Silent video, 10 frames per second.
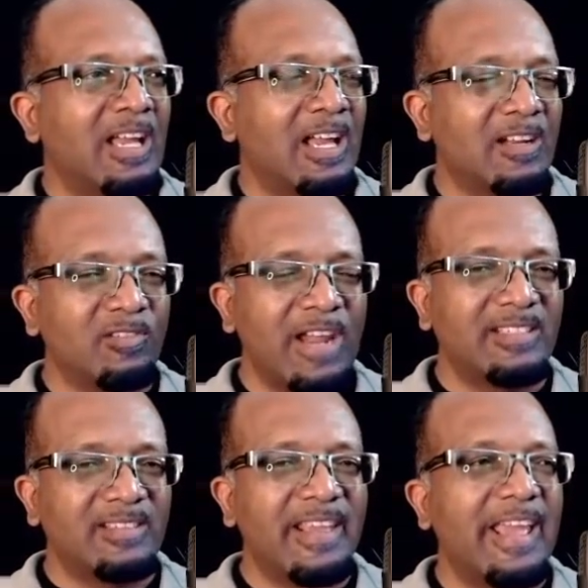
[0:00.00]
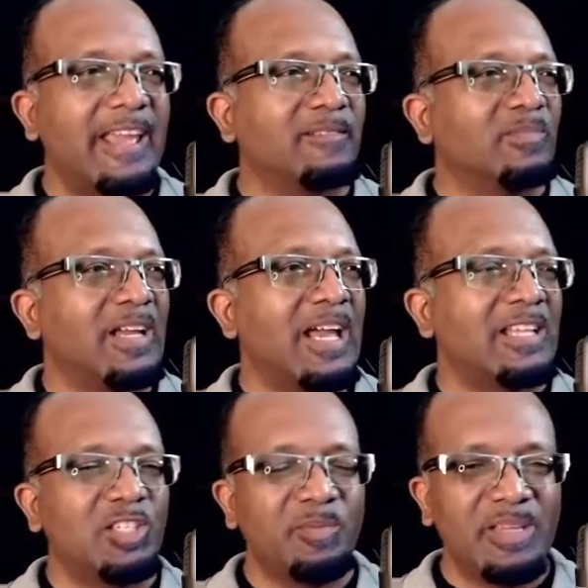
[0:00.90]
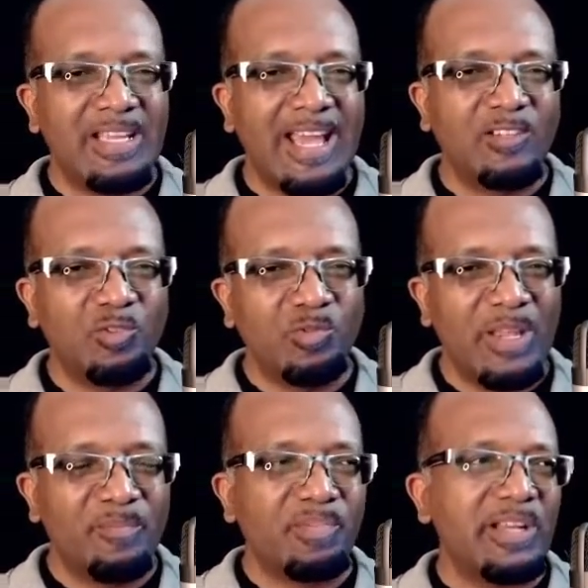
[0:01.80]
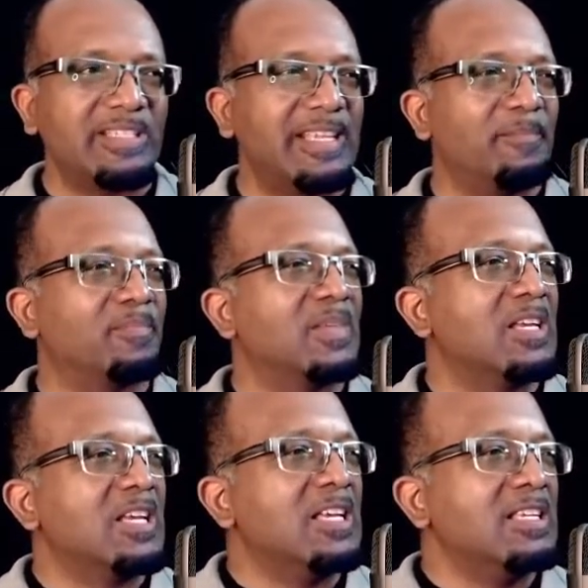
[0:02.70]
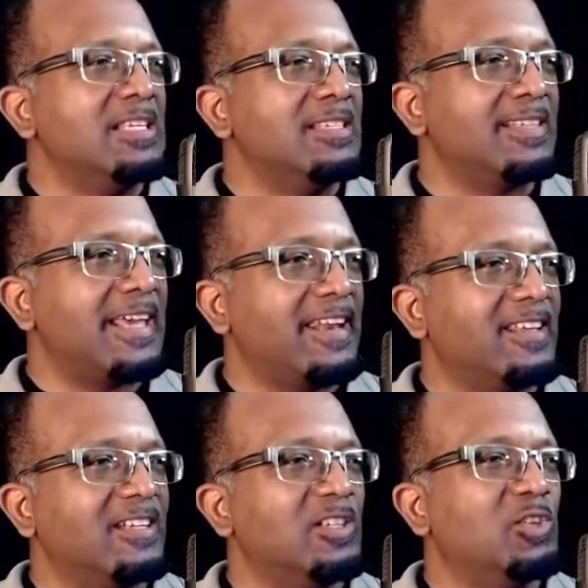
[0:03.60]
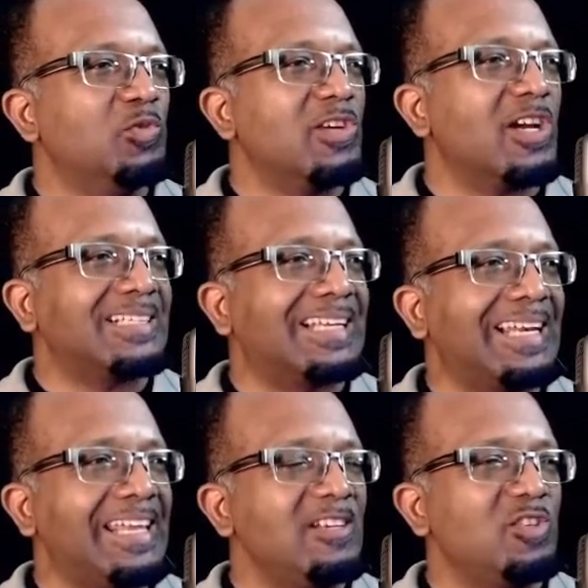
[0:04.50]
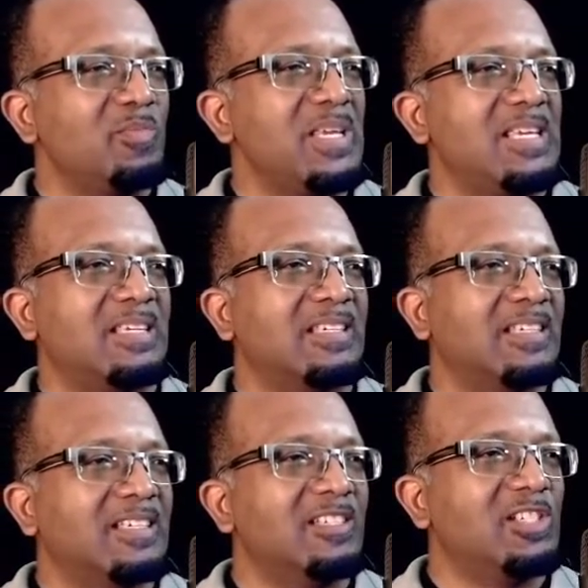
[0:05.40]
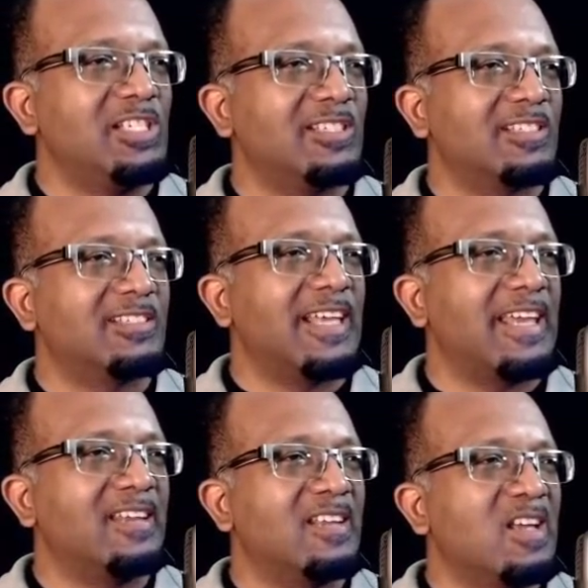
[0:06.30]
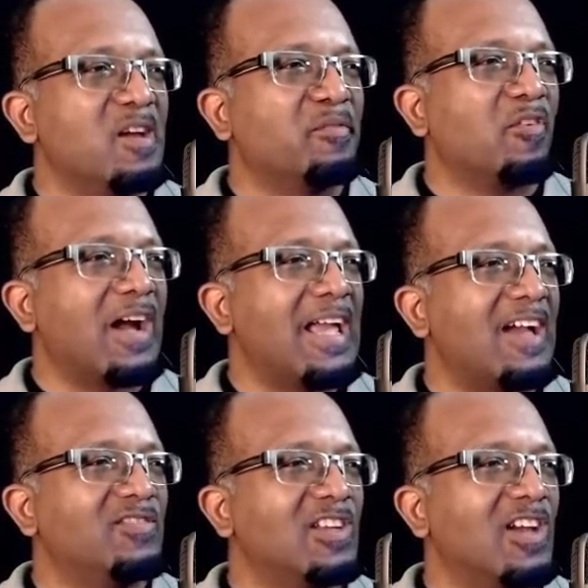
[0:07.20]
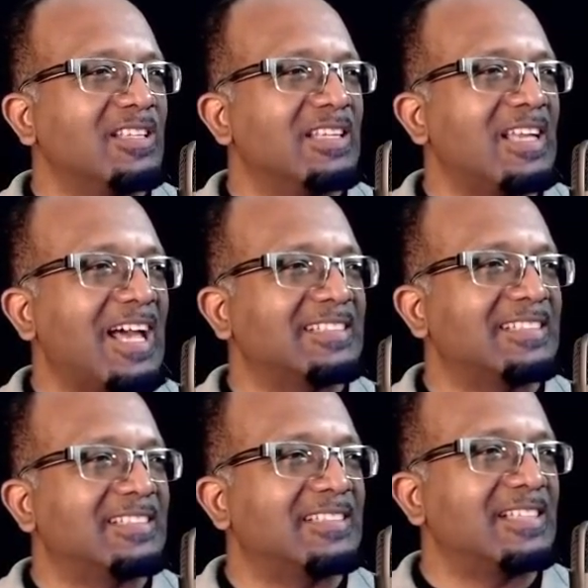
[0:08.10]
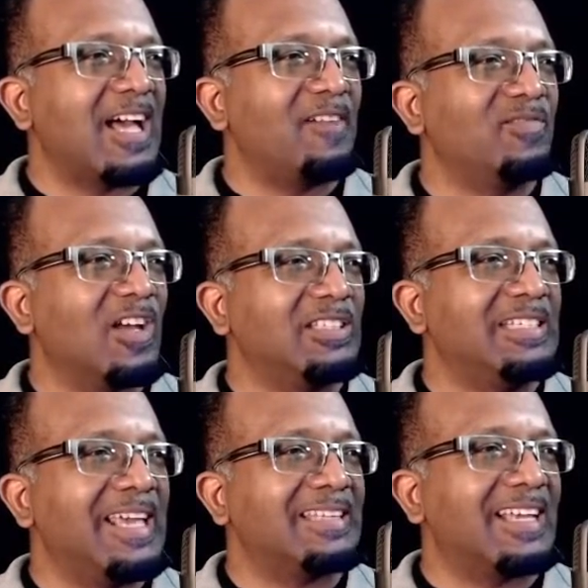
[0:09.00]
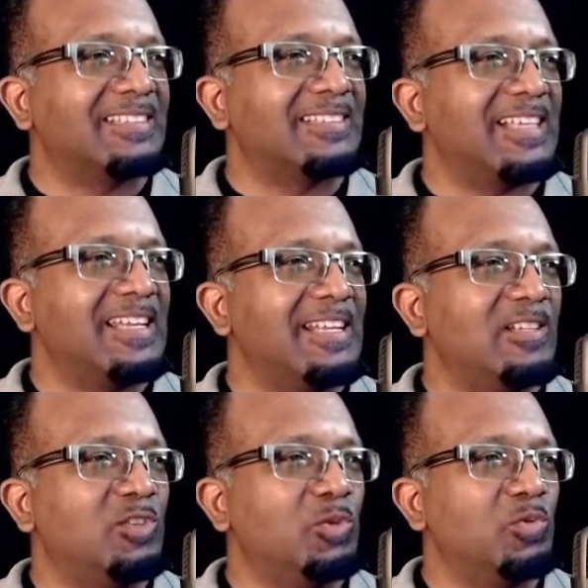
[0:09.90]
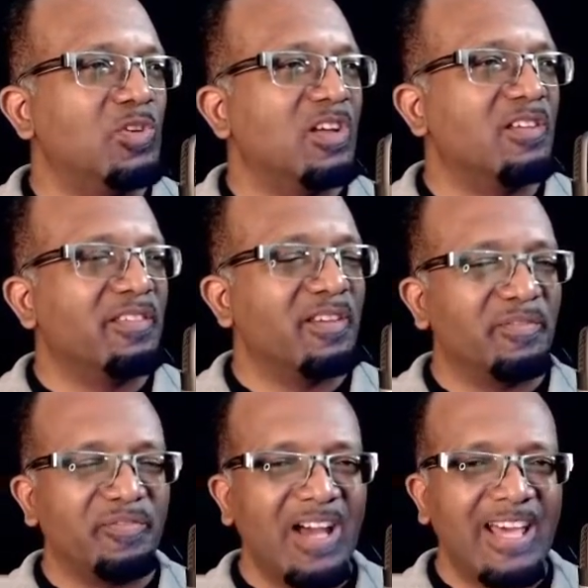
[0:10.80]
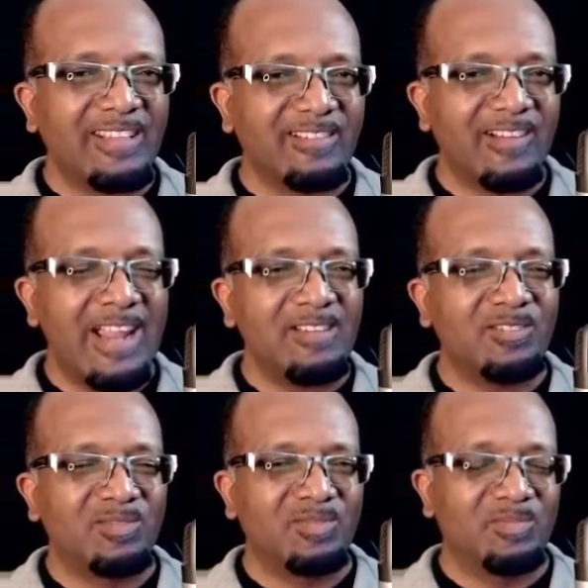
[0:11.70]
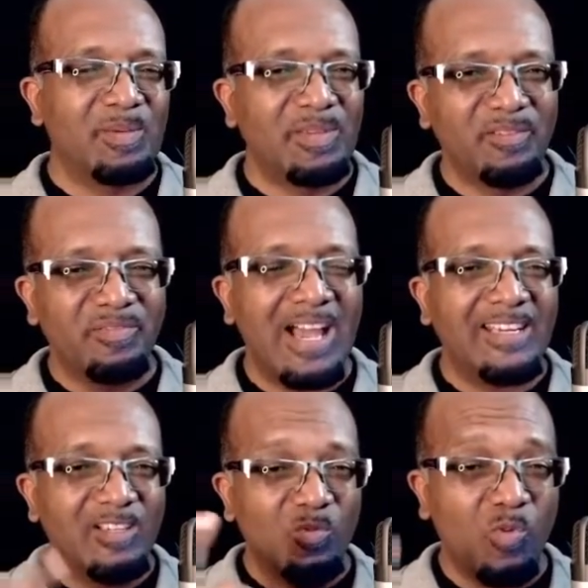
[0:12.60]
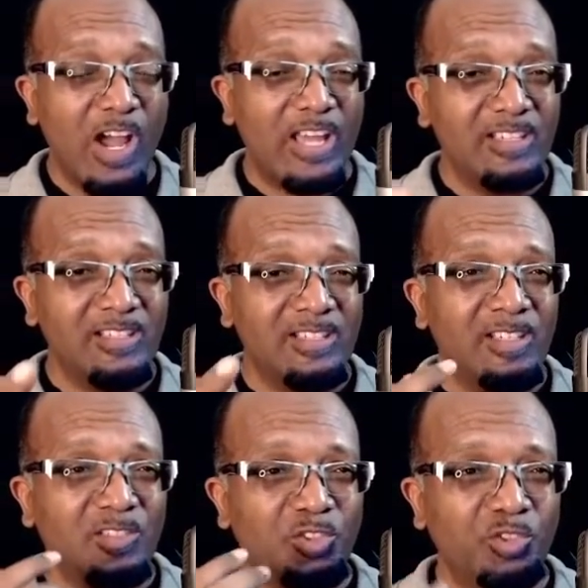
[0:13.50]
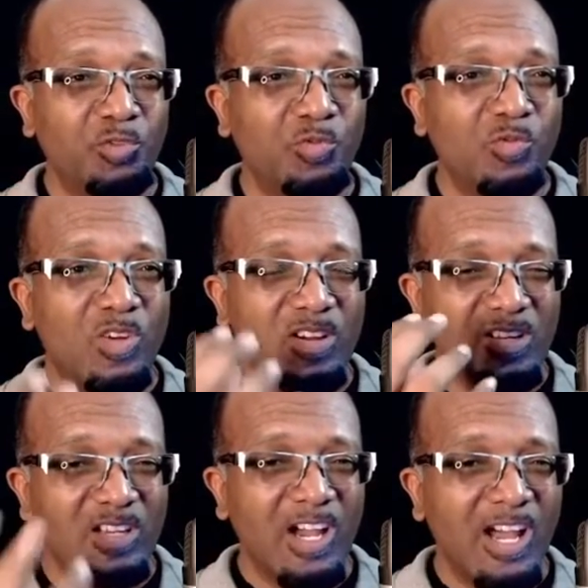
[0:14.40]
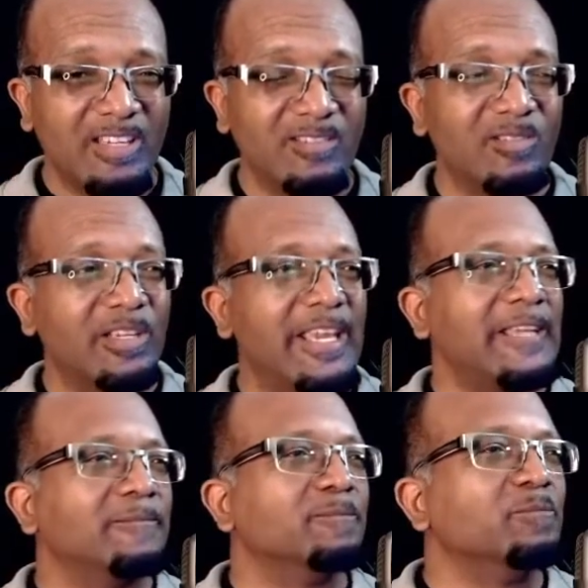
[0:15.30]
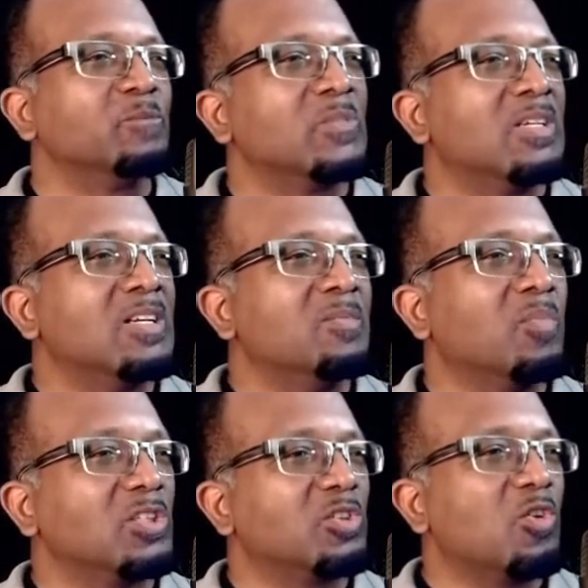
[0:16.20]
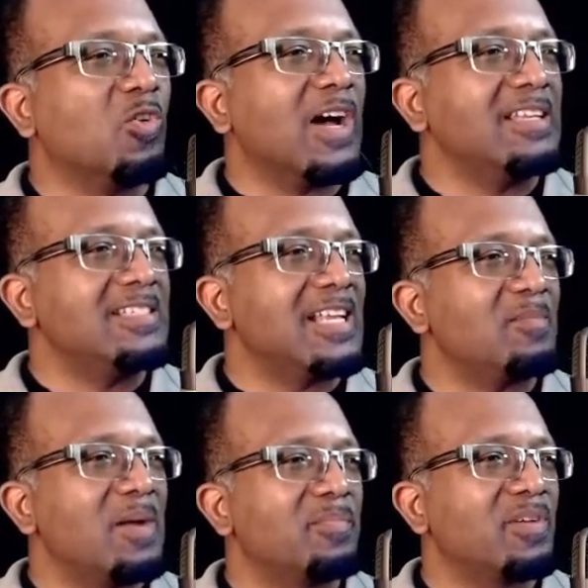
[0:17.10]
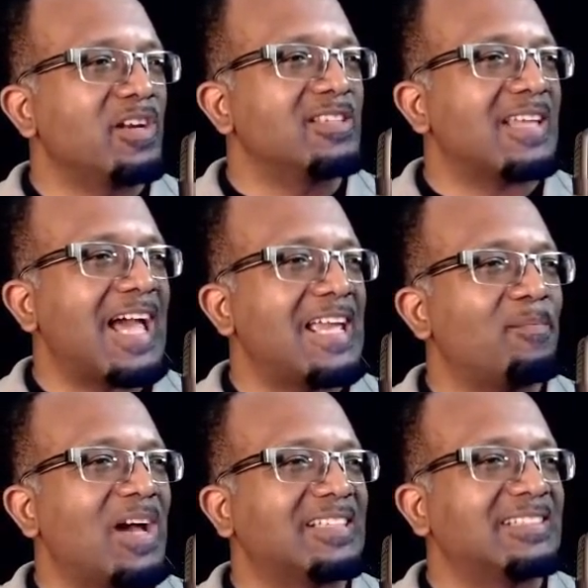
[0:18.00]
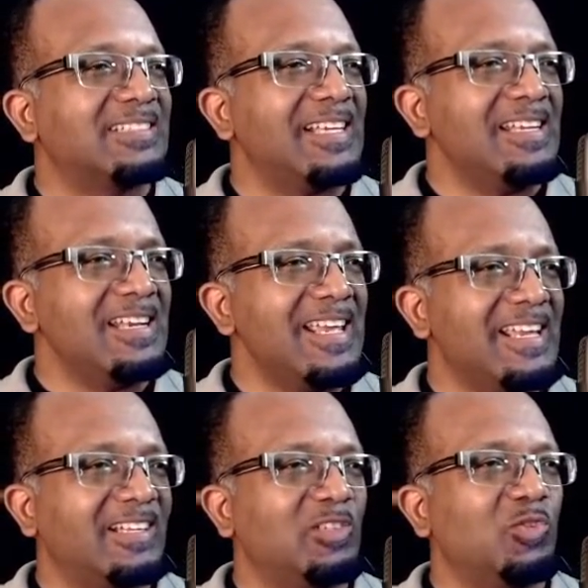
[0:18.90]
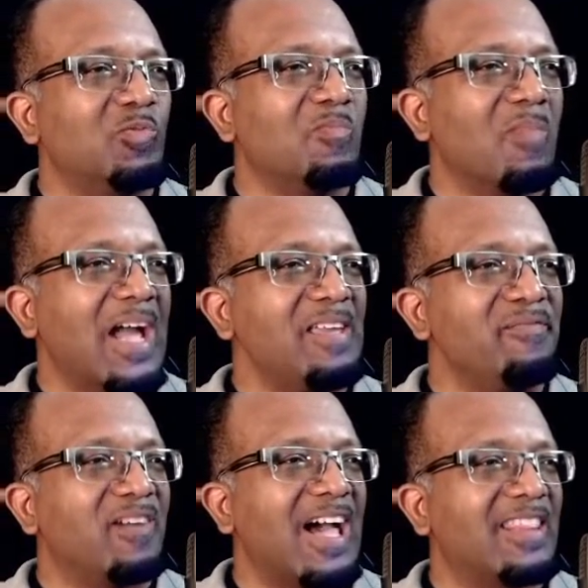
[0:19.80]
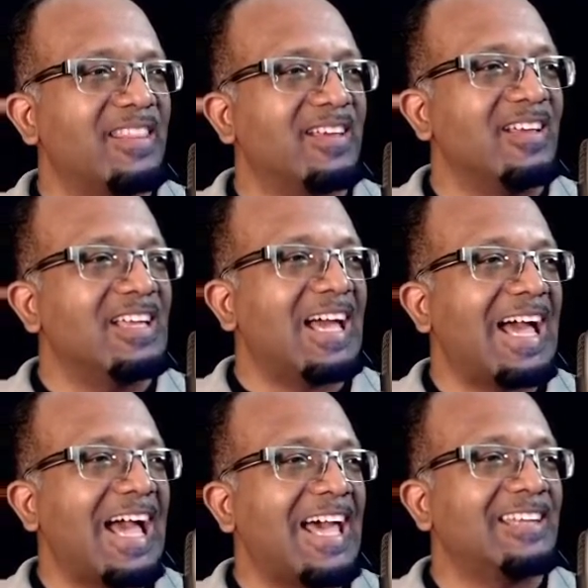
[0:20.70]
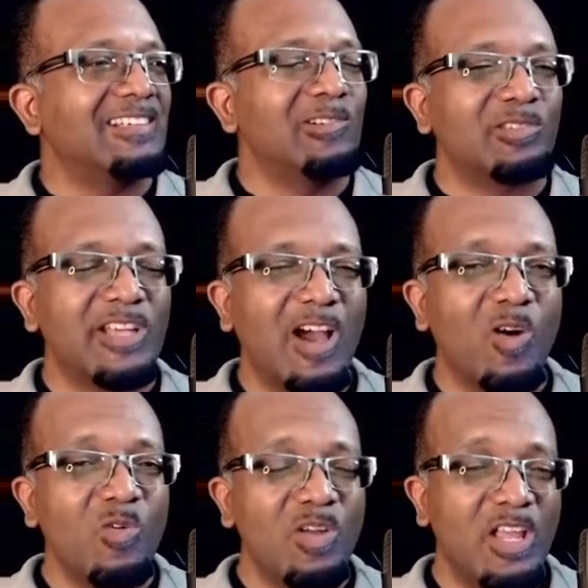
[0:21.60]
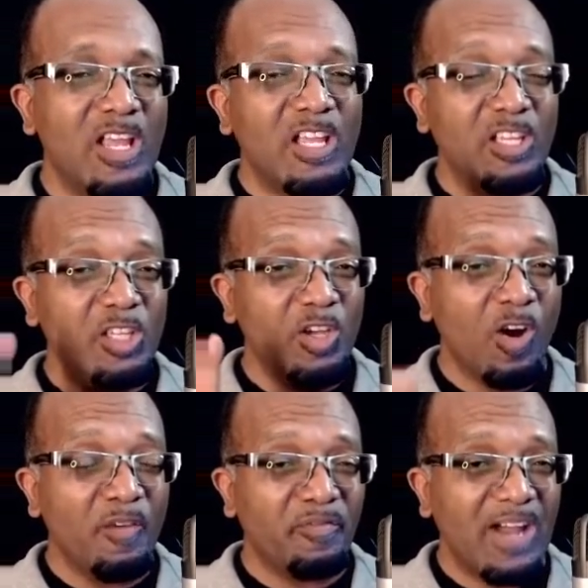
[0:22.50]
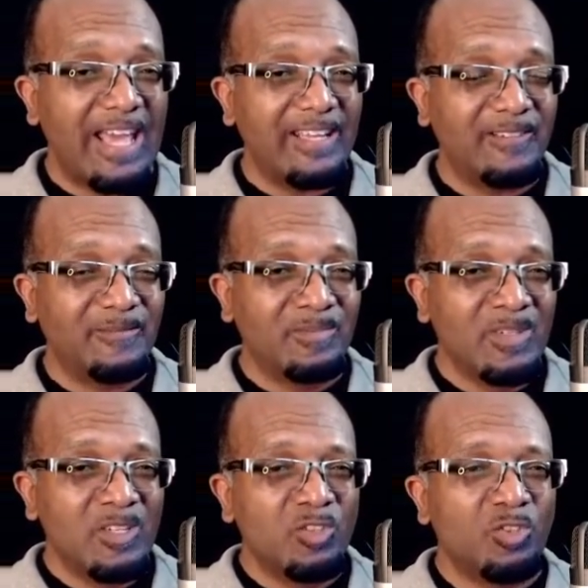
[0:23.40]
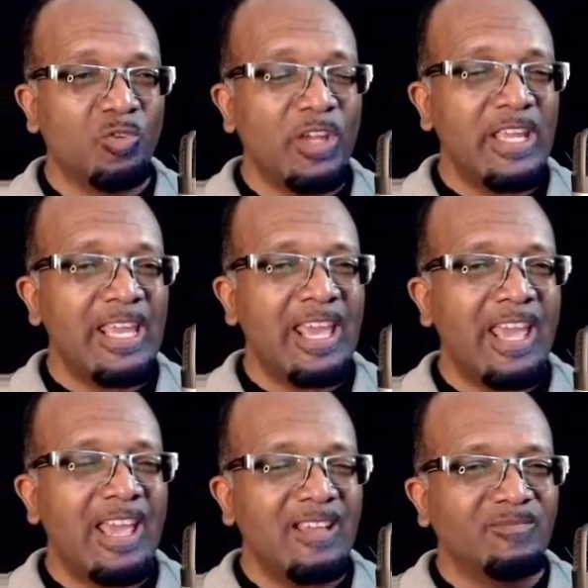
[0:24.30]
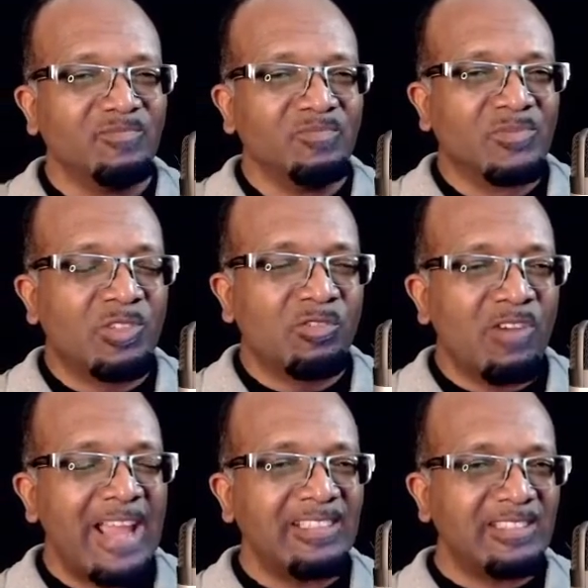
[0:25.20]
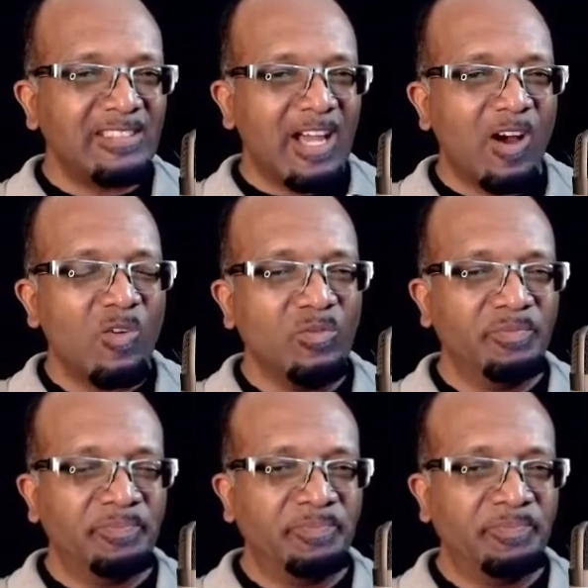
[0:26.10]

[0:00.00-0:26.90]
uh, Christ there and she began to embrace him. He said, "Do not cling to me," Jesus said, "for I have not as I have not yet ascended to the Father." Right? Remember the Father, the one true God. Okay. But go and tell my brothers, I am ascending to my Father and look now, your Father, so here, Christ now